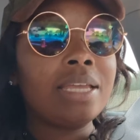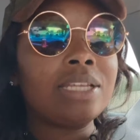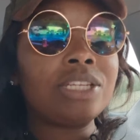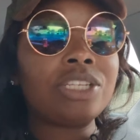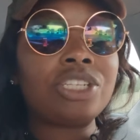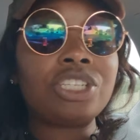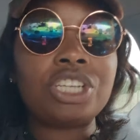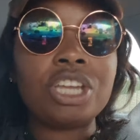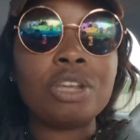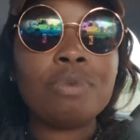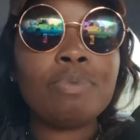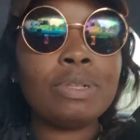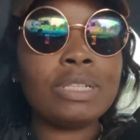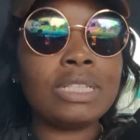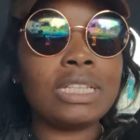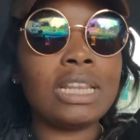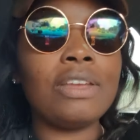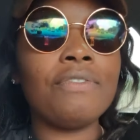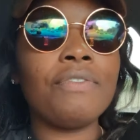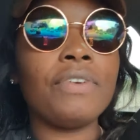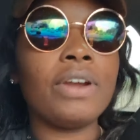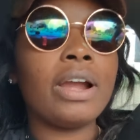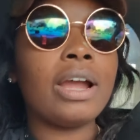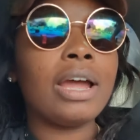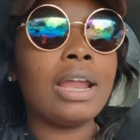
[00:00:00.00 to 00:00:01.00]
she was
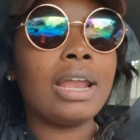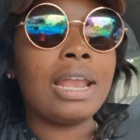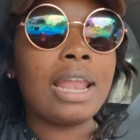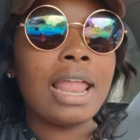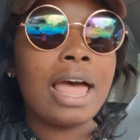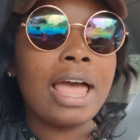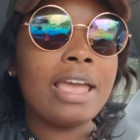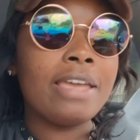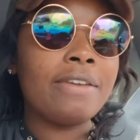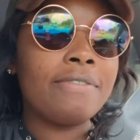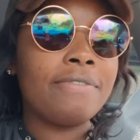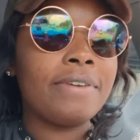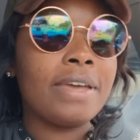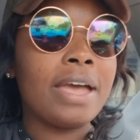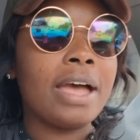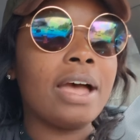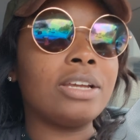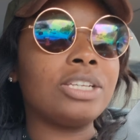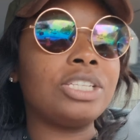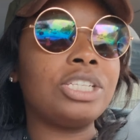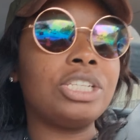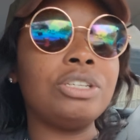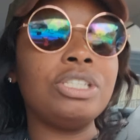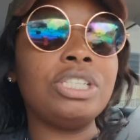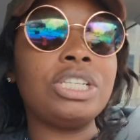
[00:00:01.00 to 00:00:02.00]
living her life,
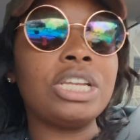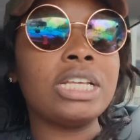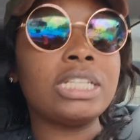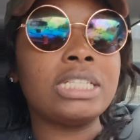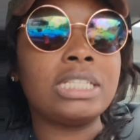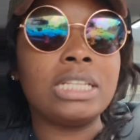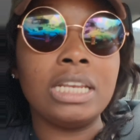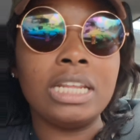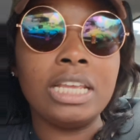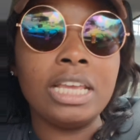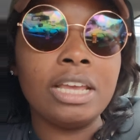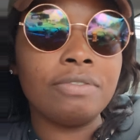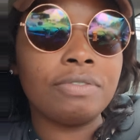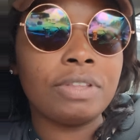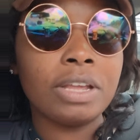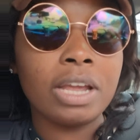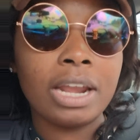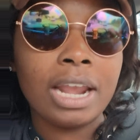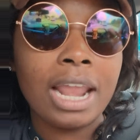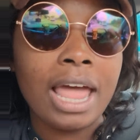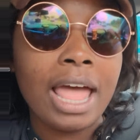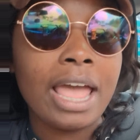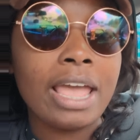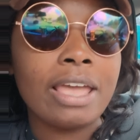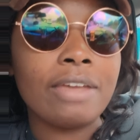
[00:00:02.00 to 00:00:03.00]
y'all. She just lived her
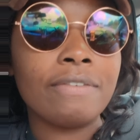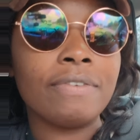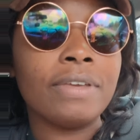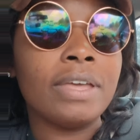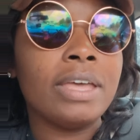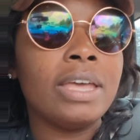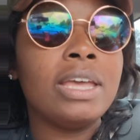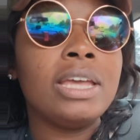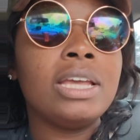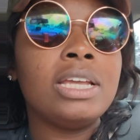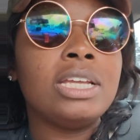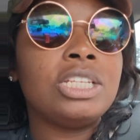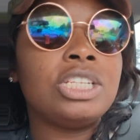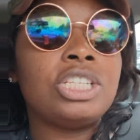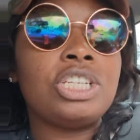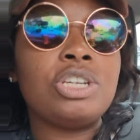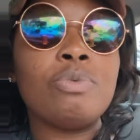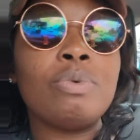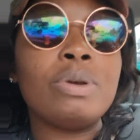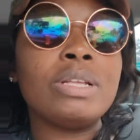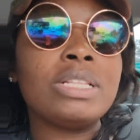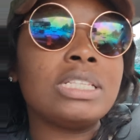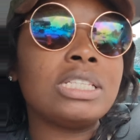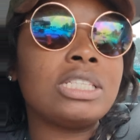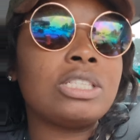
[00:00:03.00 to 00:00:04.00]
life. She
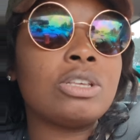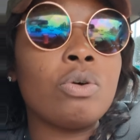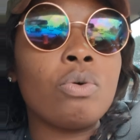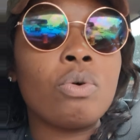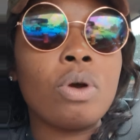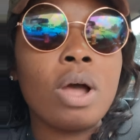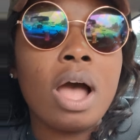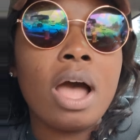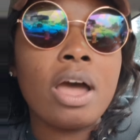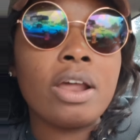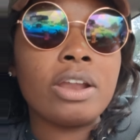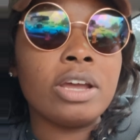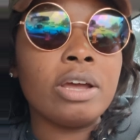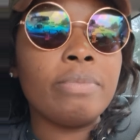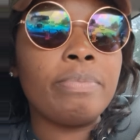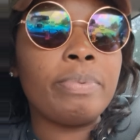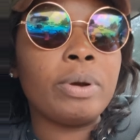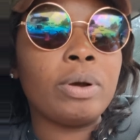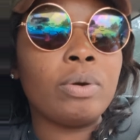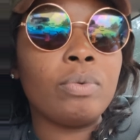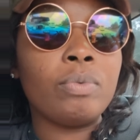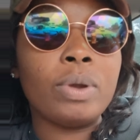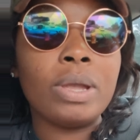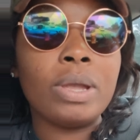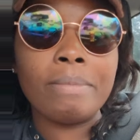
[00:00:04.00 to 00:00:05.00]
wasn't so caught up
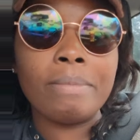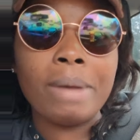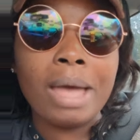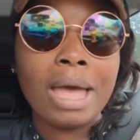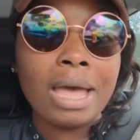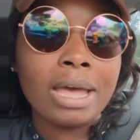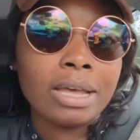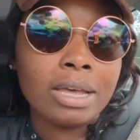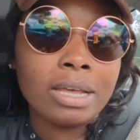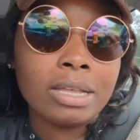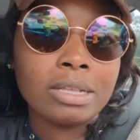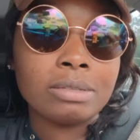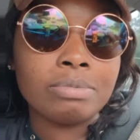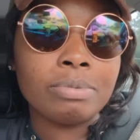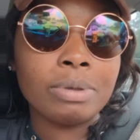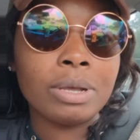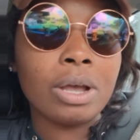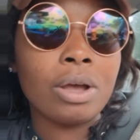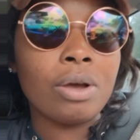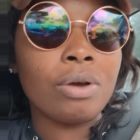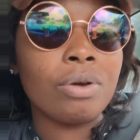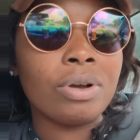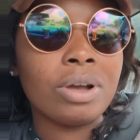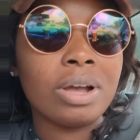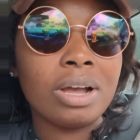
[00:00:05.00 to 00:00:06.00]
on my husband
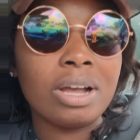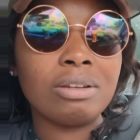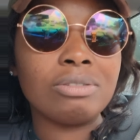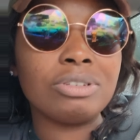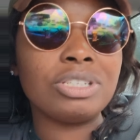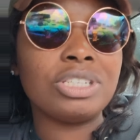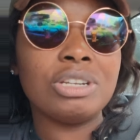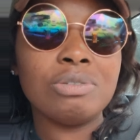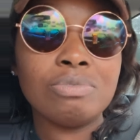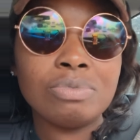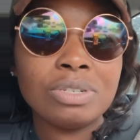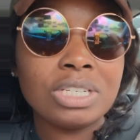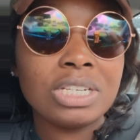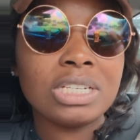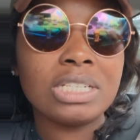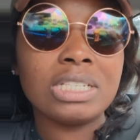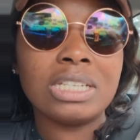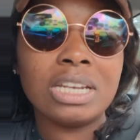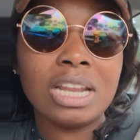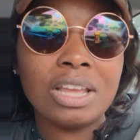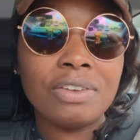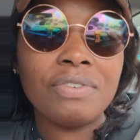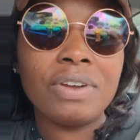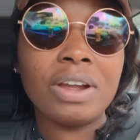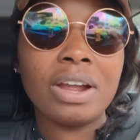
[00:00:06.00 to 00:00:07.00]
gonna come. She was just
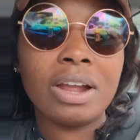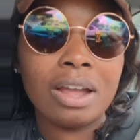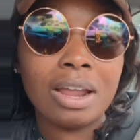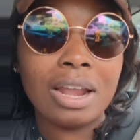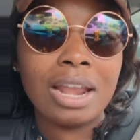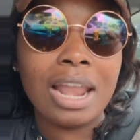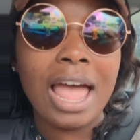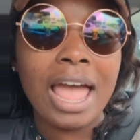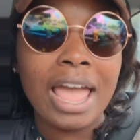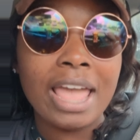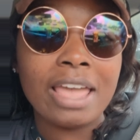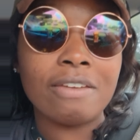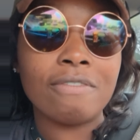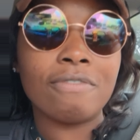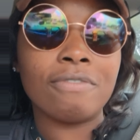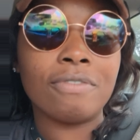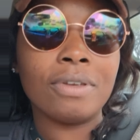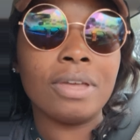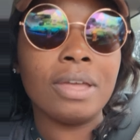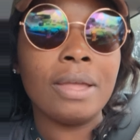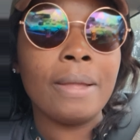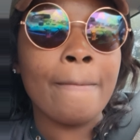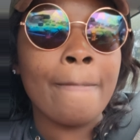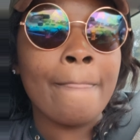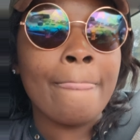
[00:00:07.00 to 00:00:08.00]
living her life.
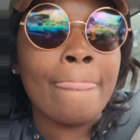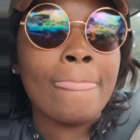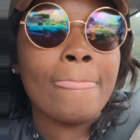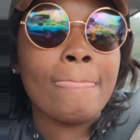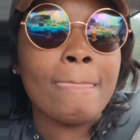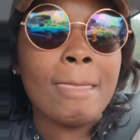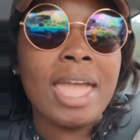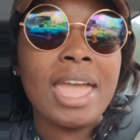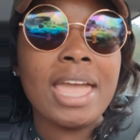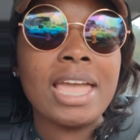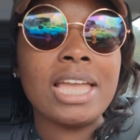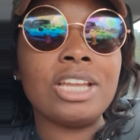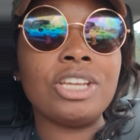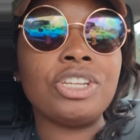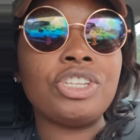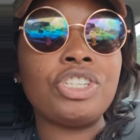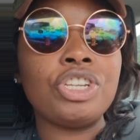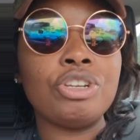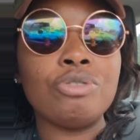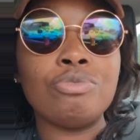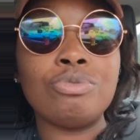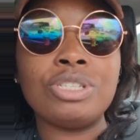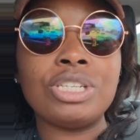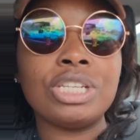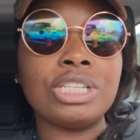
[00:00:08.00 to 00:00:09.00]
And
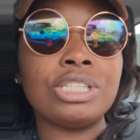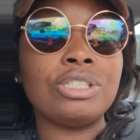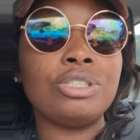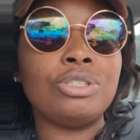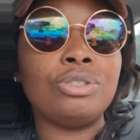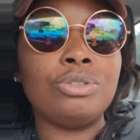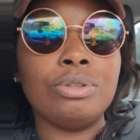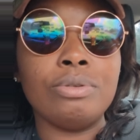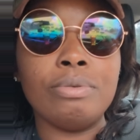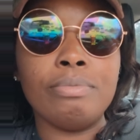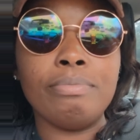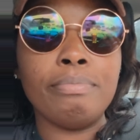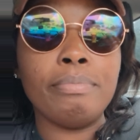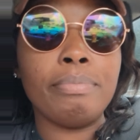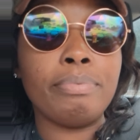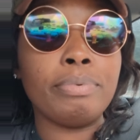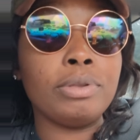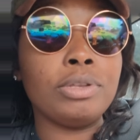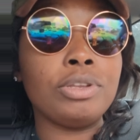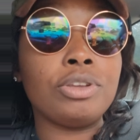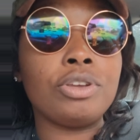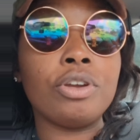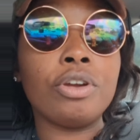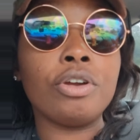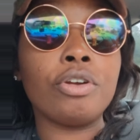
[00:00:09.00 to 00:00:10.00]
she was just
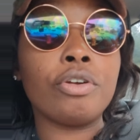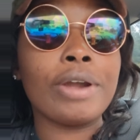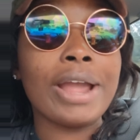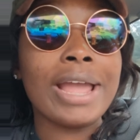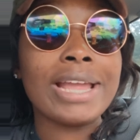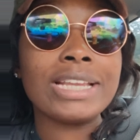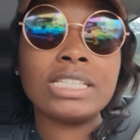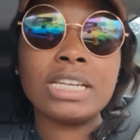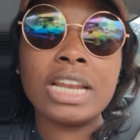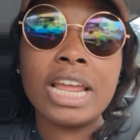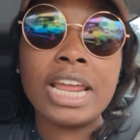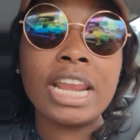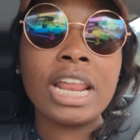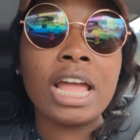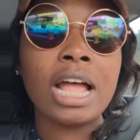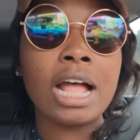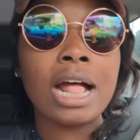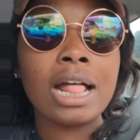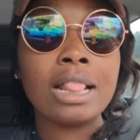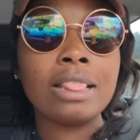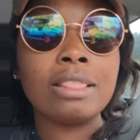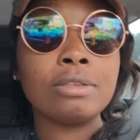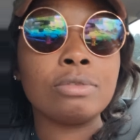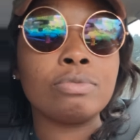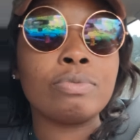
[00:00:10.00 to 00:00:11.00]
congratulating
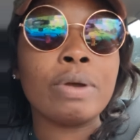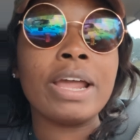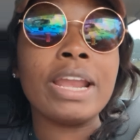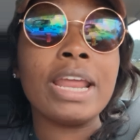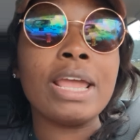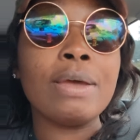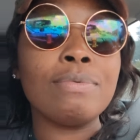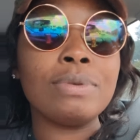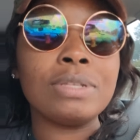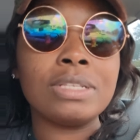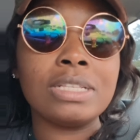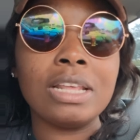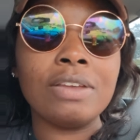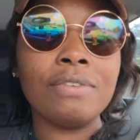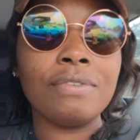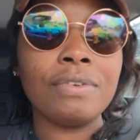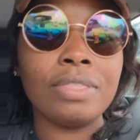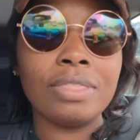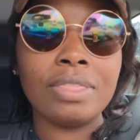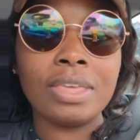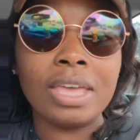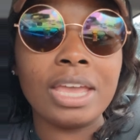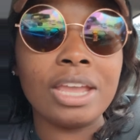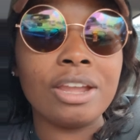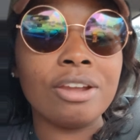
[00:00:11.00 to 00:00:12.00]
others while they was
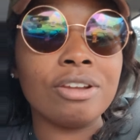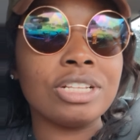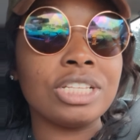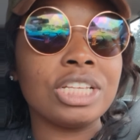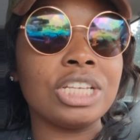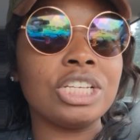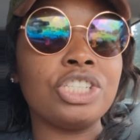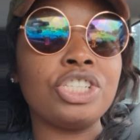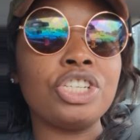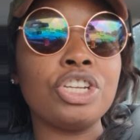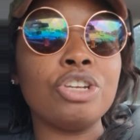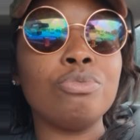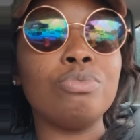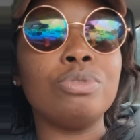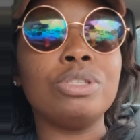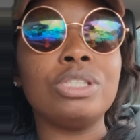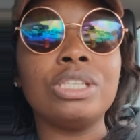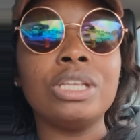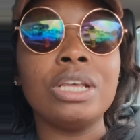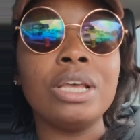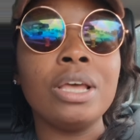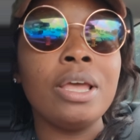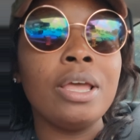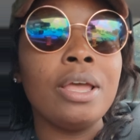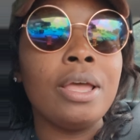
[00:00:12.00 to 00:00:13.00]
living theirs. And she was
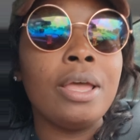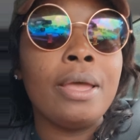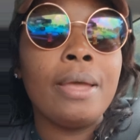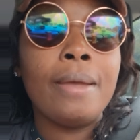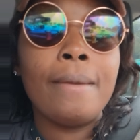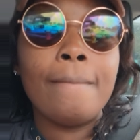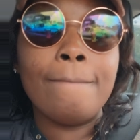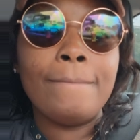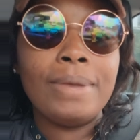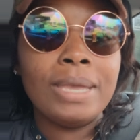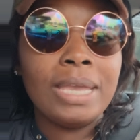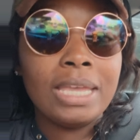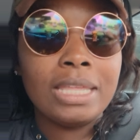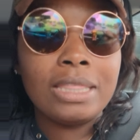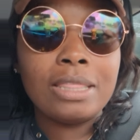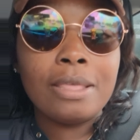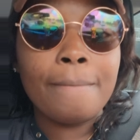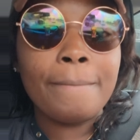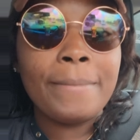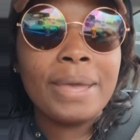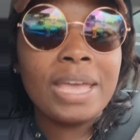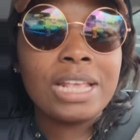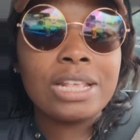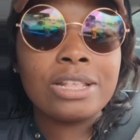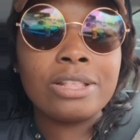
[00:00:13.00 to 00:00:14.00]
being the
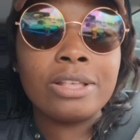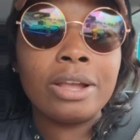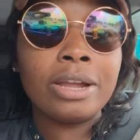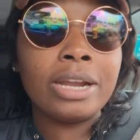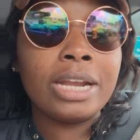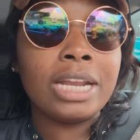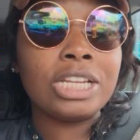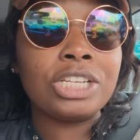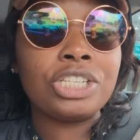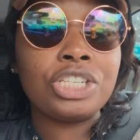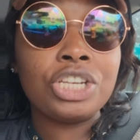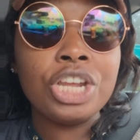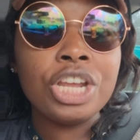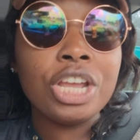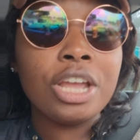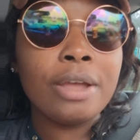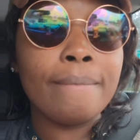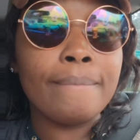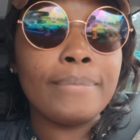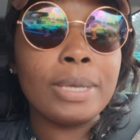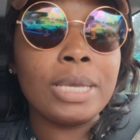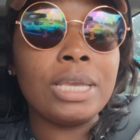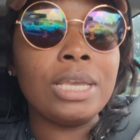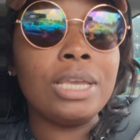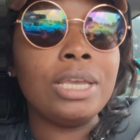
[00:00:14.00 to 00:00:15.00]
best her that she
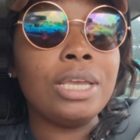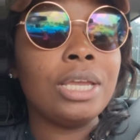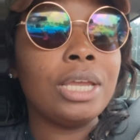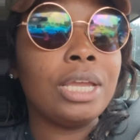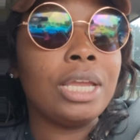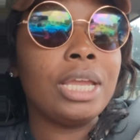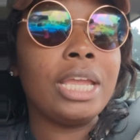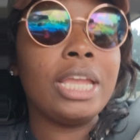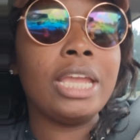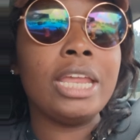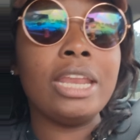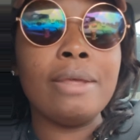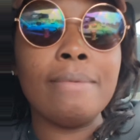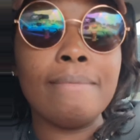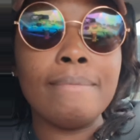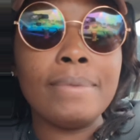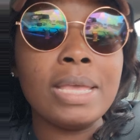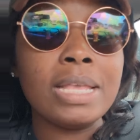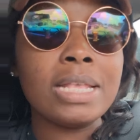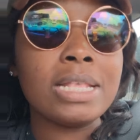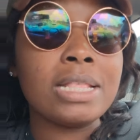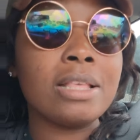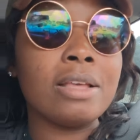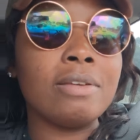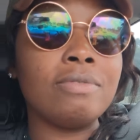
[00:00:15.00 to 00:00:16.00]
could be in the
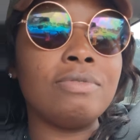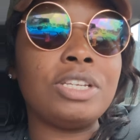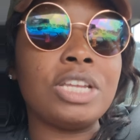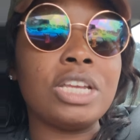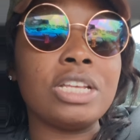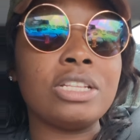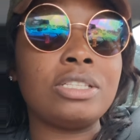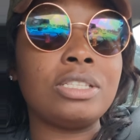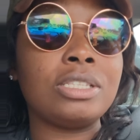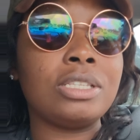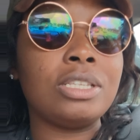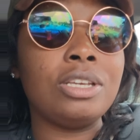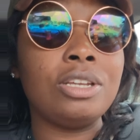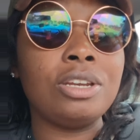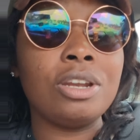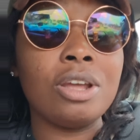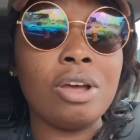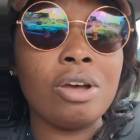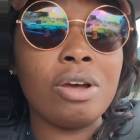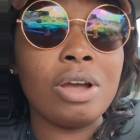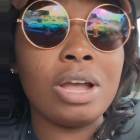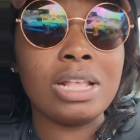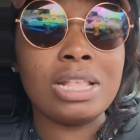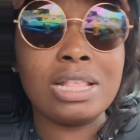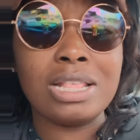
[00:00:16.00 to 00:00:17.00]
midst of just,
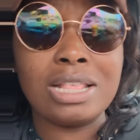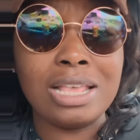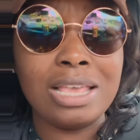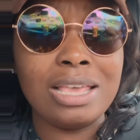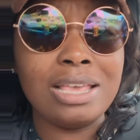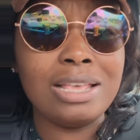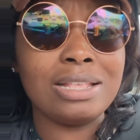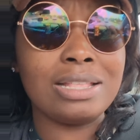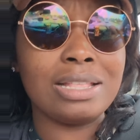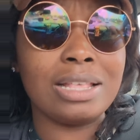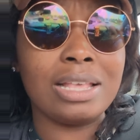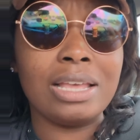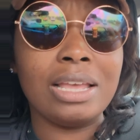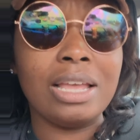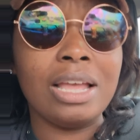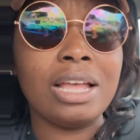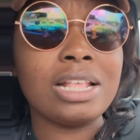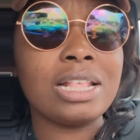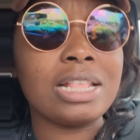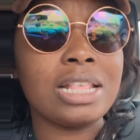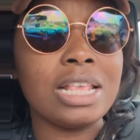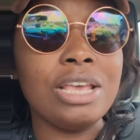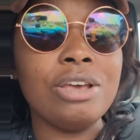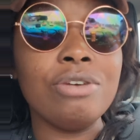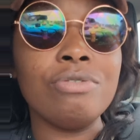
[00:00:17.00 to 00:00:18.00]
her season, her
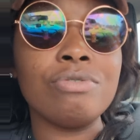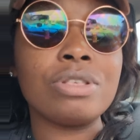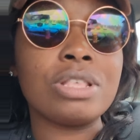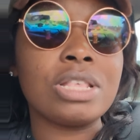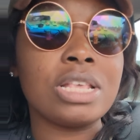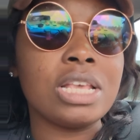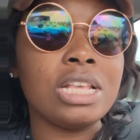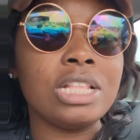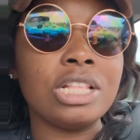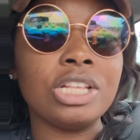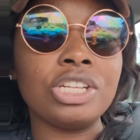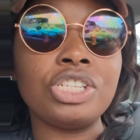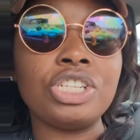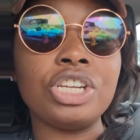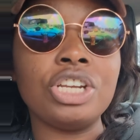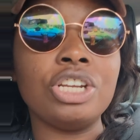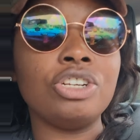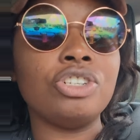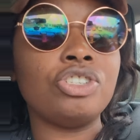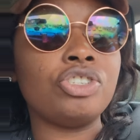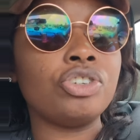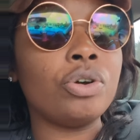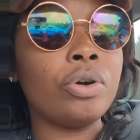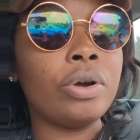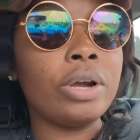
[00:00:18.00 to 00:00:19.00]
single season. She
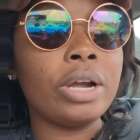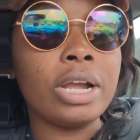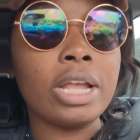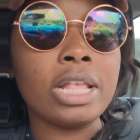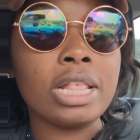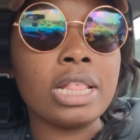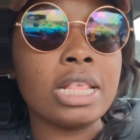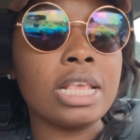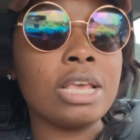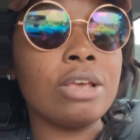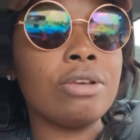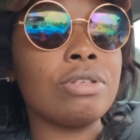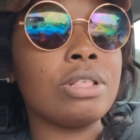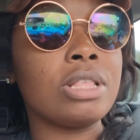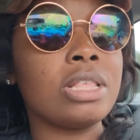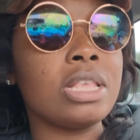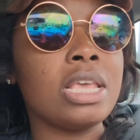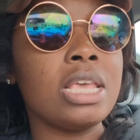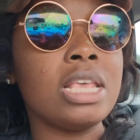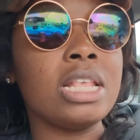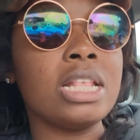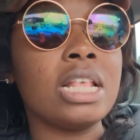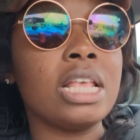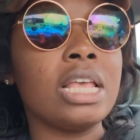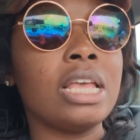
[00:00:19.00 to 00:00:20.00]
enjoyed her single
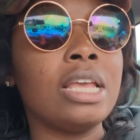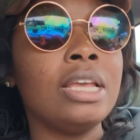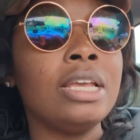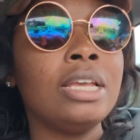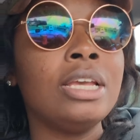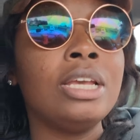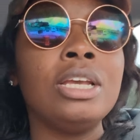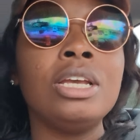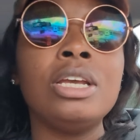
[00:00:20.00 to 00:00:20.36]
season.